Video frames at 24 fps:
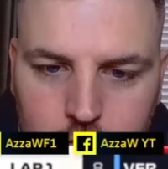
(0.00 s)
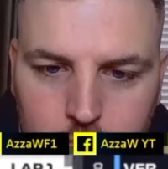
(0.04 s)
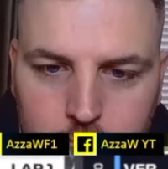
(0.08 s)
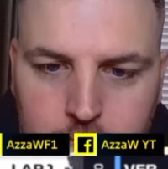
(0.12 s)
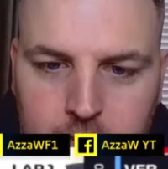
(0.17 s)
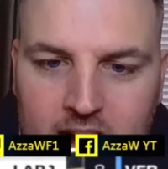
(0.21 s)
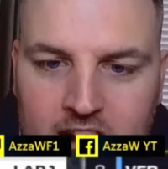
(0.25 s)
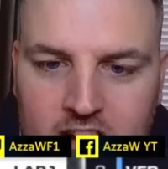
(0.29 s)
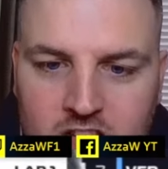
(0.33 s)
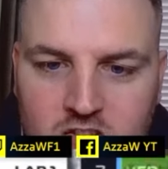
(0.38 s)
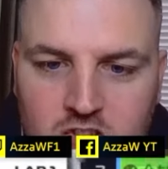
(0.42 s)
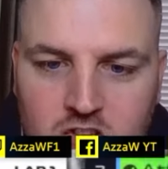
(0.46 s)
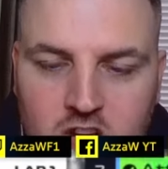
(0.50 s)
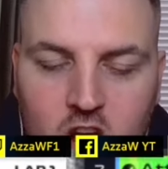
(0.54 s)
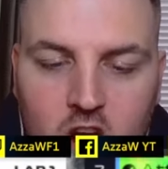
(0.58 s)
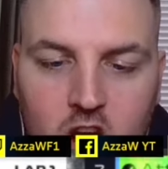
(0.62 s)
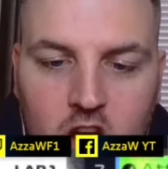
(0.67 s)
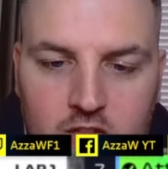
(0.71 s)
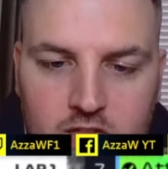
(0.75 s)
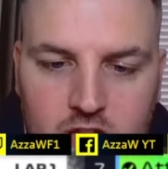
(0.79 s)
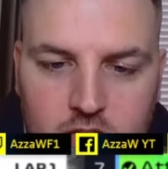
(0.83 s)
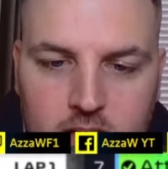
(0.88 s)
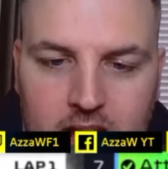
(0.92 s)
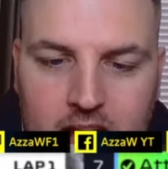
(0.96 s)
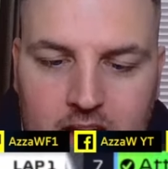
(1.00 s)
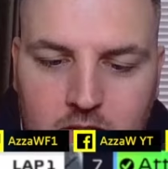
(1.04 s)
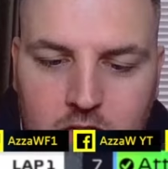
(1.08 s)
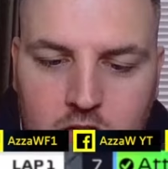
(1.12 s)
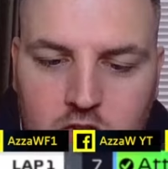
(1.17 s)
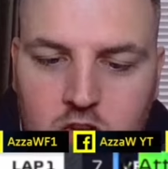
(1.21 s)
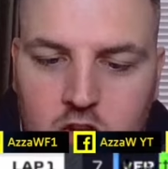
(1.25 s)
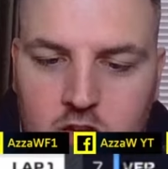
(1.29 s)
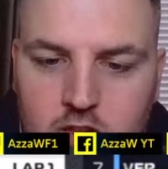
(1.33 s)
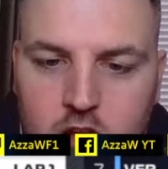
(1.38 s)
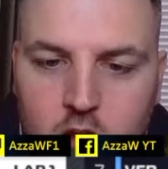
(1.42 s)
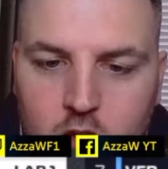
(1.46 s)
Bad start from
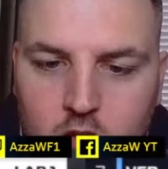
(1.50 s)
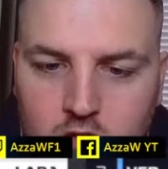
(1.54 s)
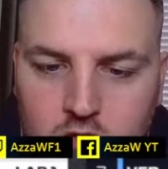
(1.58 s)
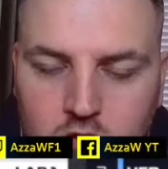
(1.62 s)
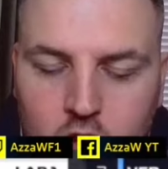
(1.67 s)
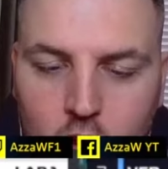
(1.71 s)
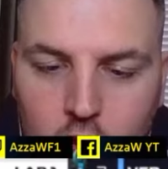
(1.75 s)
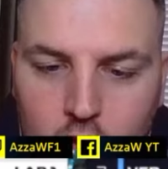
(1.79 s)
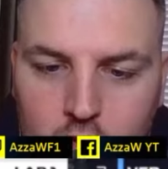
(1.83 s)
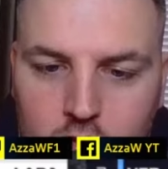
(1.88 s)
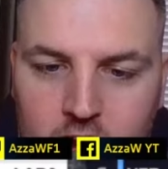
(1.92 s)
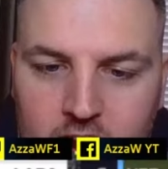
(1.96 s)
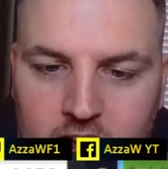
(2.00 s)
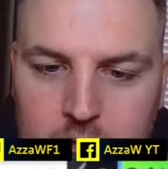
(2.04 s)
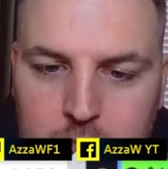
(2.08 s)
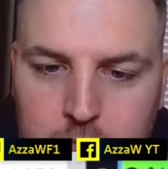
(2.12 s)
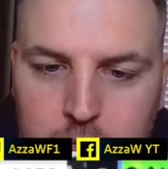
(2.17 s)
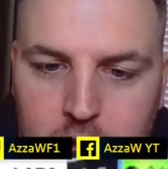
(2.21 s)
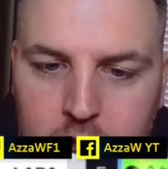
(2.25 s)
Hamilton, though. It's not great,